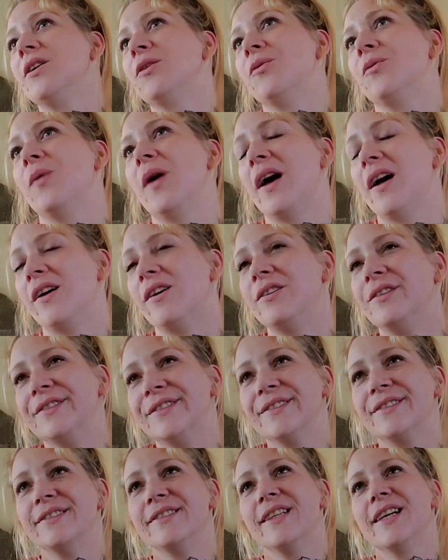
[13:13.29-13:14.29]
Well,
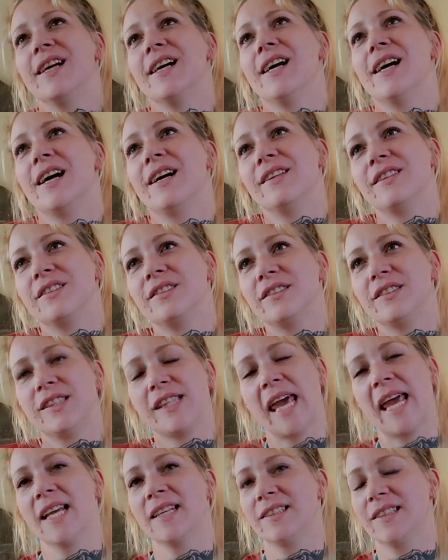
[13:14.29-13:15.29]

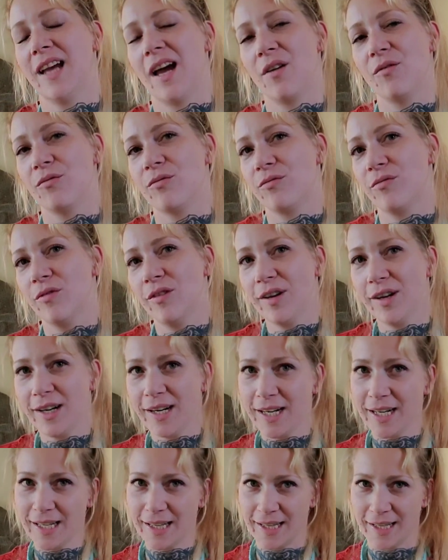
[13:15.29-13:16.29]
things got
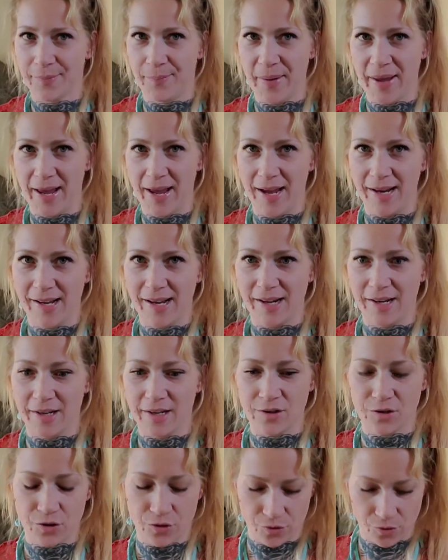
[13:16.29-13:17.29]
really bad, out of
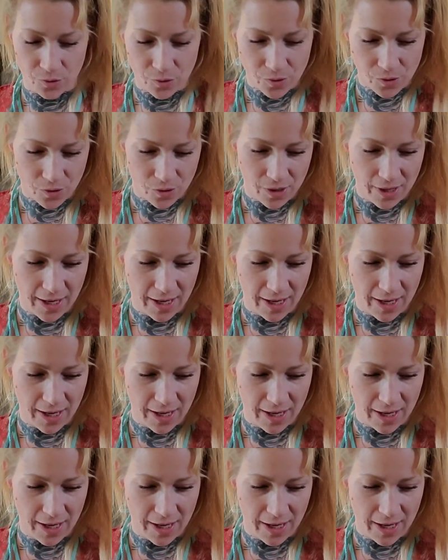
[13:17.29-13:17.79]
control,